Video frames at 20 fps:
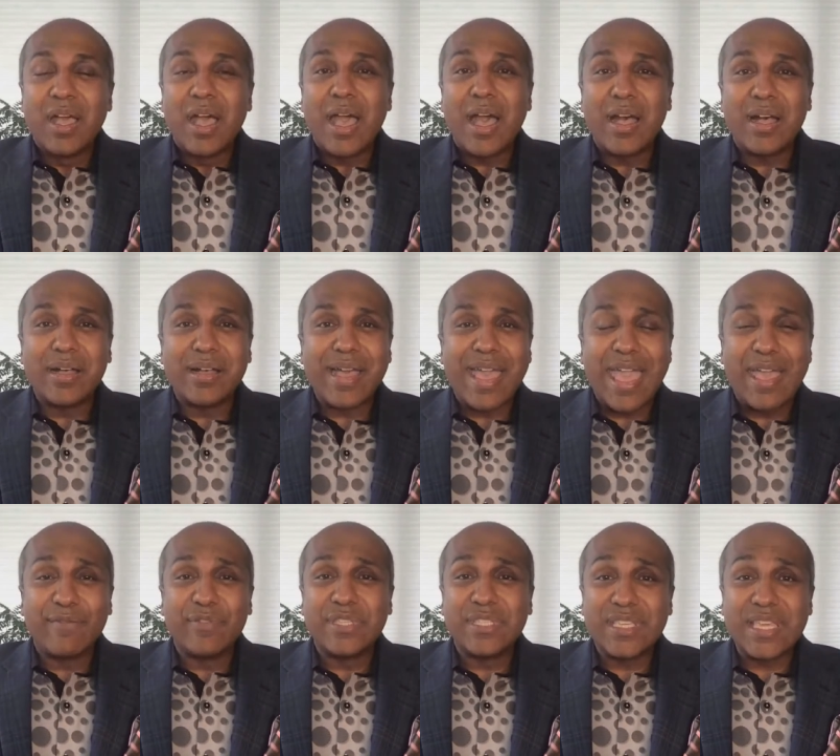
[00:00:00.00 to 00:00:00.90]

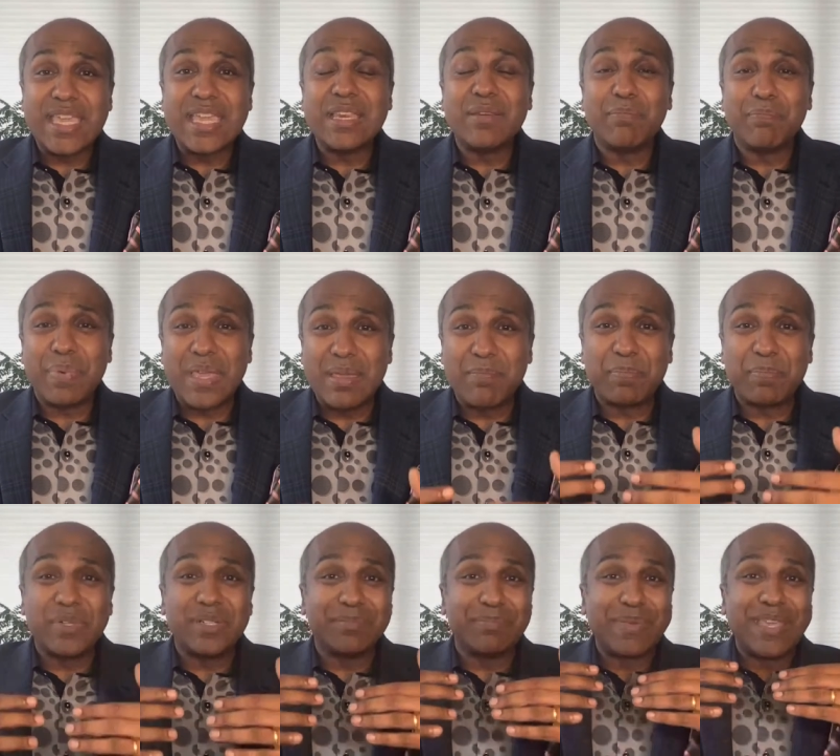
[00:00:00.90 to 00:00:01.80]
have seen
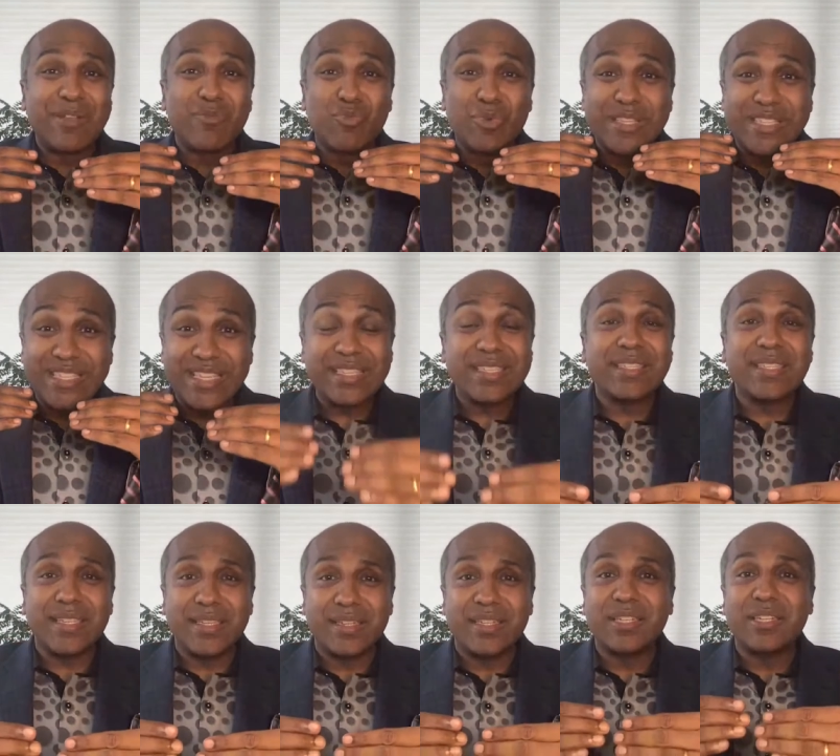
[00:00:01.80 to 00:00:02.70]
people be
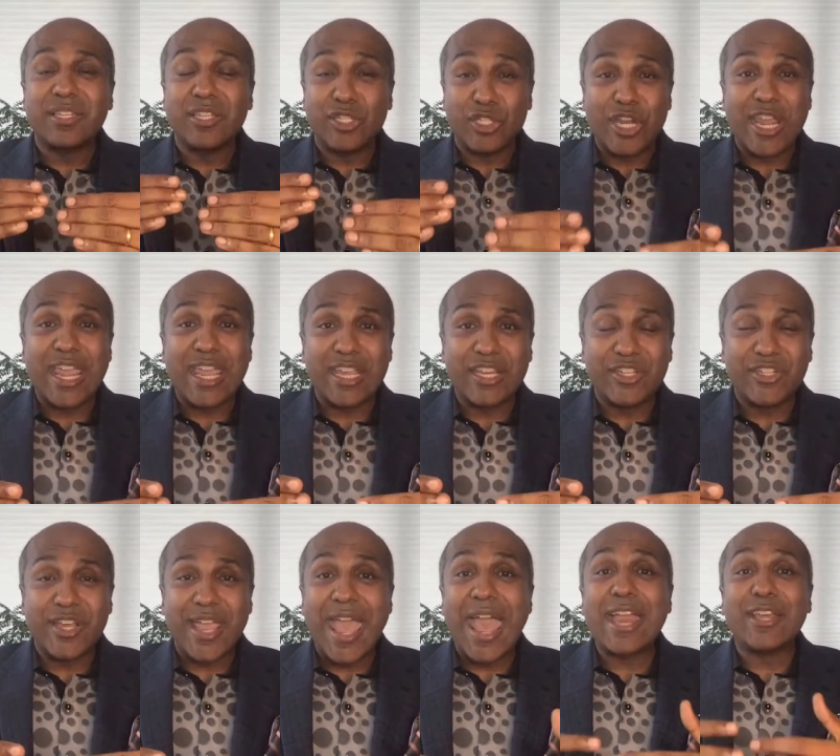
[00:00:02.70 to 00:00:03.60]
resistant to change
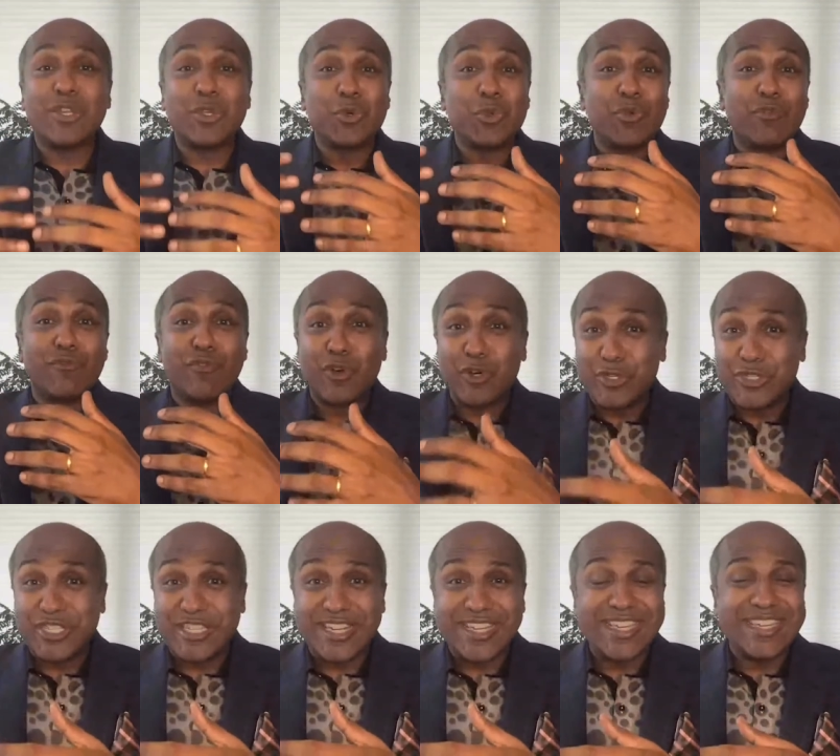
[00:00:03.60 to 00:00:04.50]
at
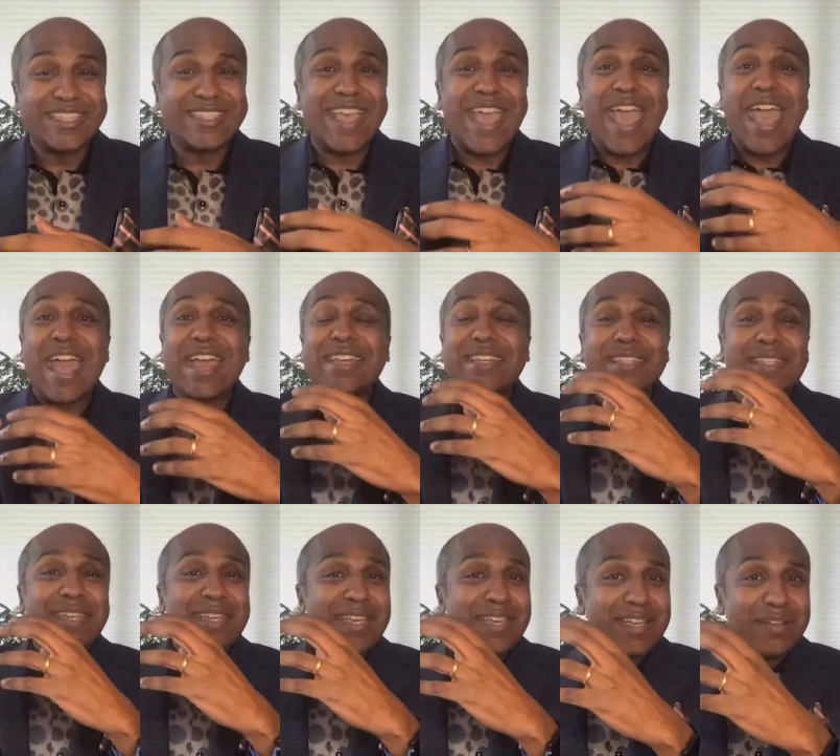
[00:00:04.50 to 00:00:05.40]
universities, at
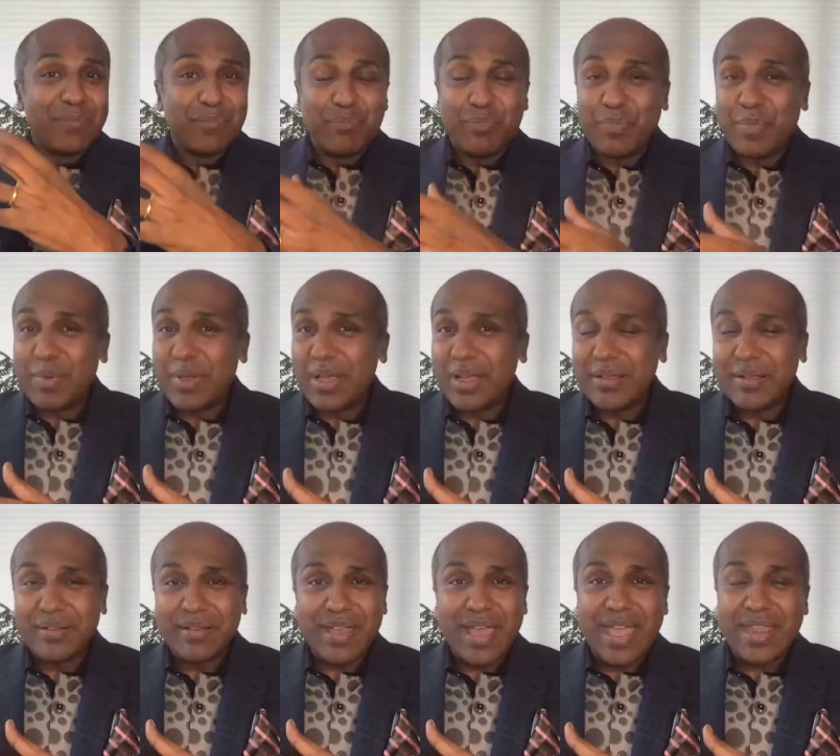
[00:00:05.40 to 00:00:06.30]

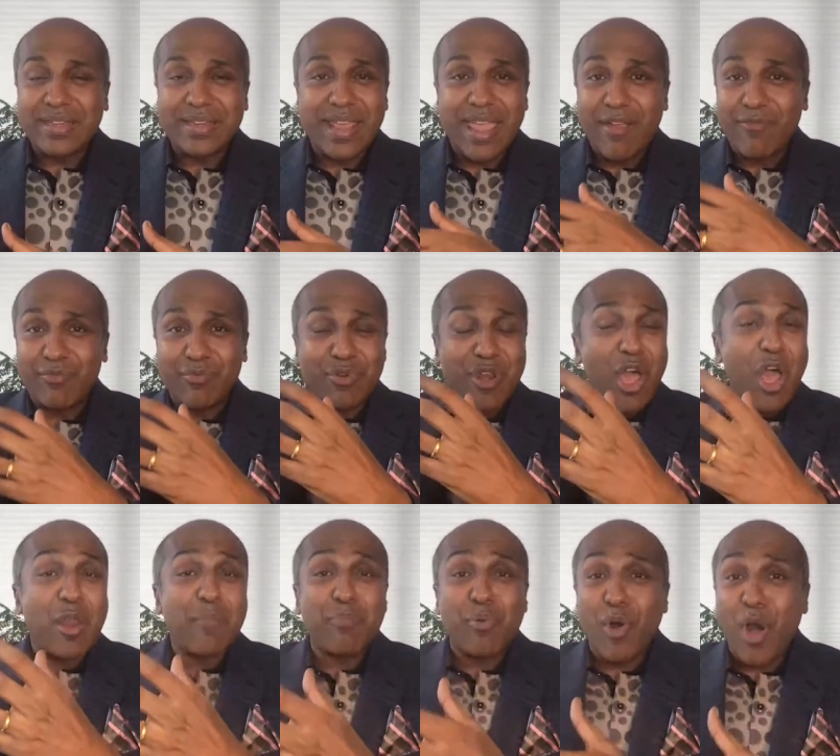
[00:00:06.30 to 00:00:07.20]

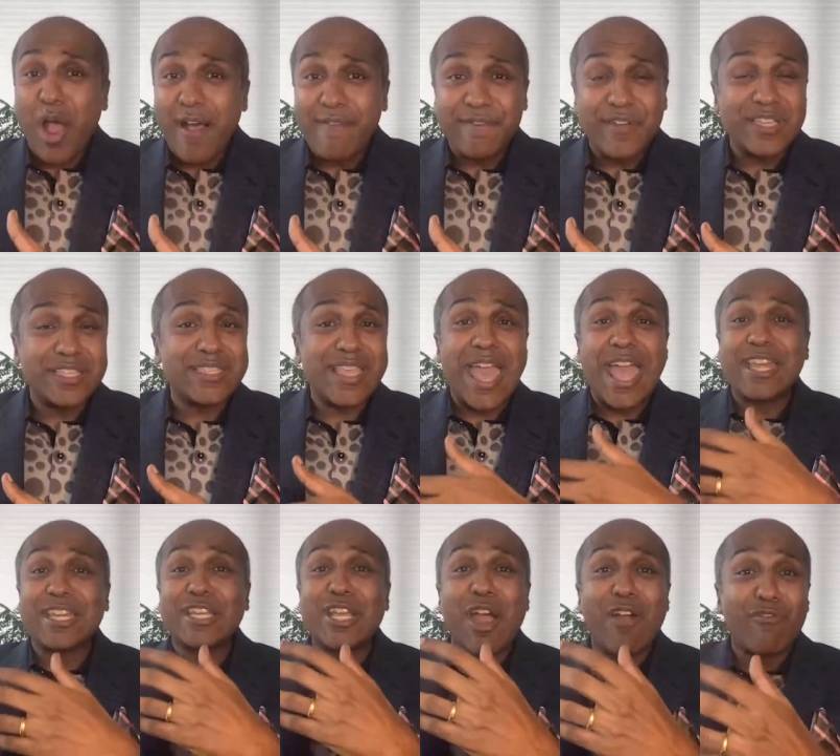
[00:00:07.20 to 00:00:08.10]
nonprofits,
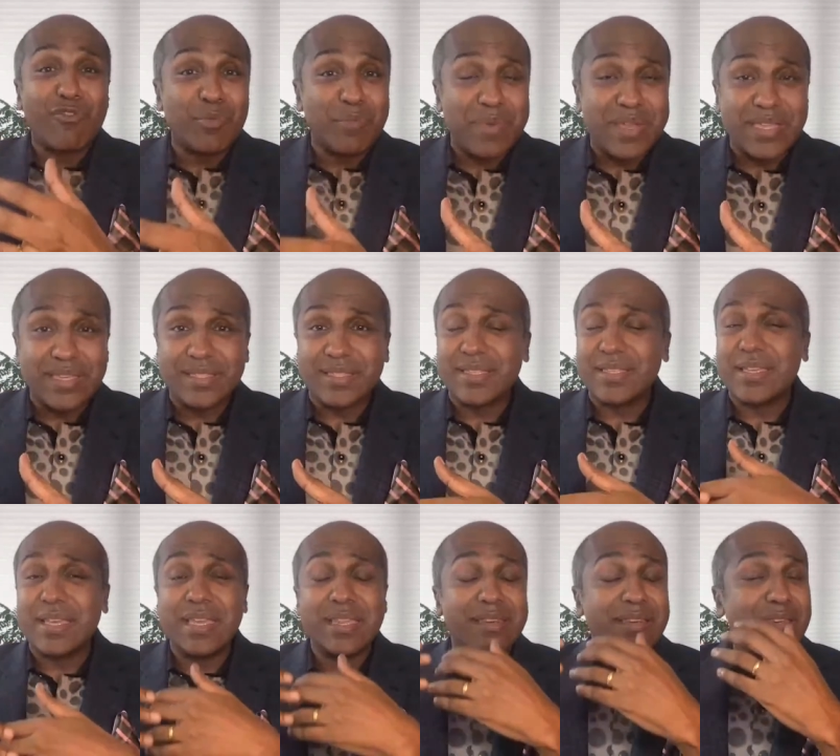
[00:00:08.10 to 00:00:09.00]
at governments,
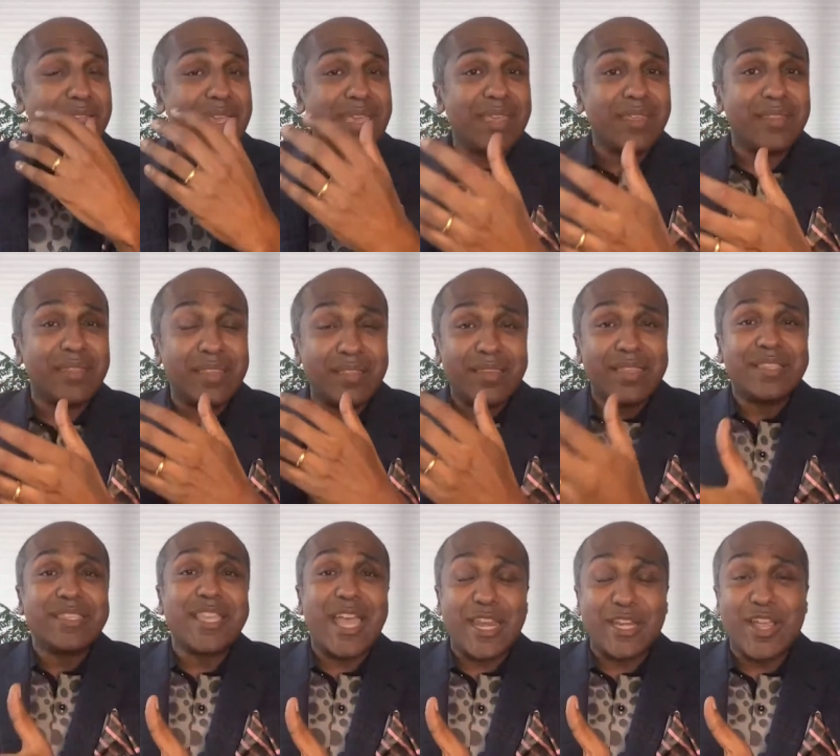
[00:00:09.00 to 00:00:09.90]

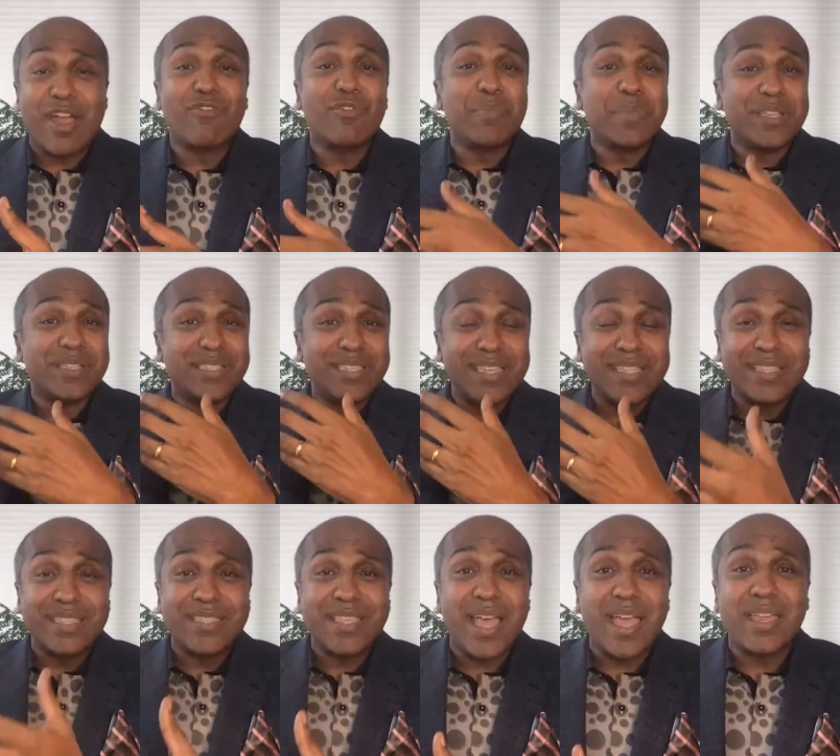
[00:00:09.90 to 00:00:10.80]
inside governments,
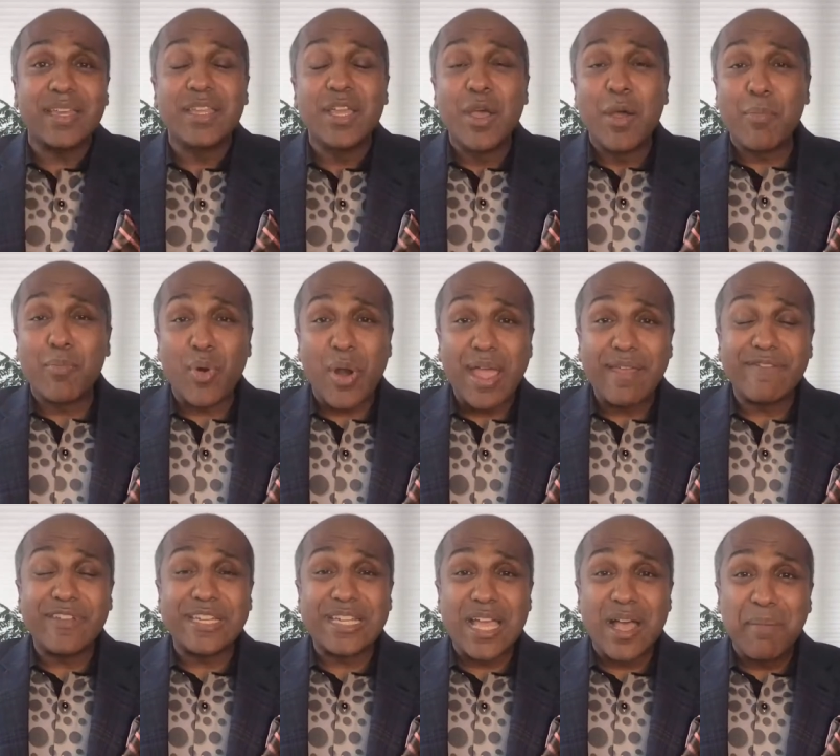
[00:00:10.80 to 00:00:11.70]
inside
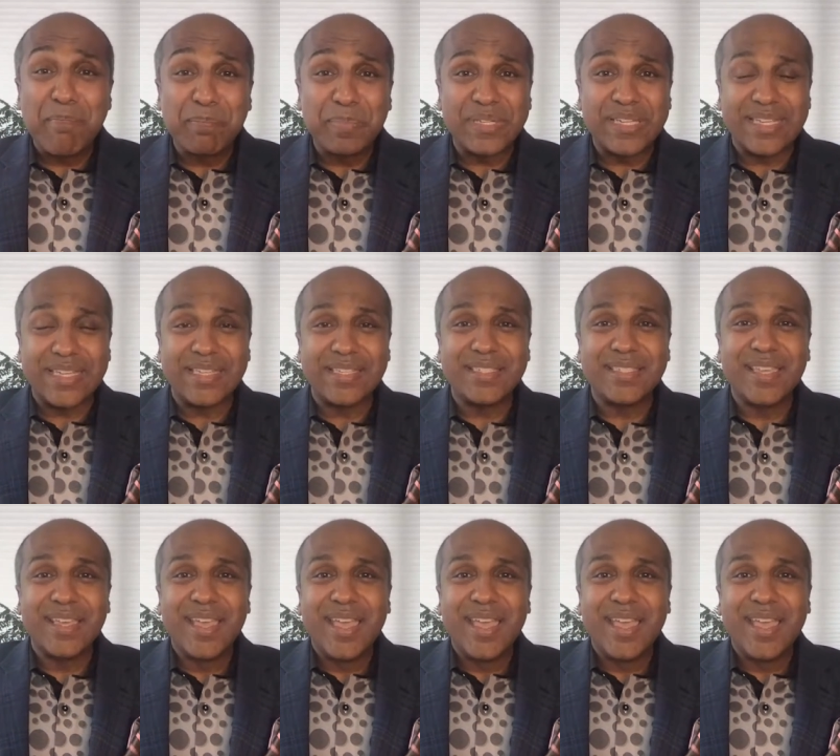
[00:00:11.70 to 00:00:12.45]
private companies.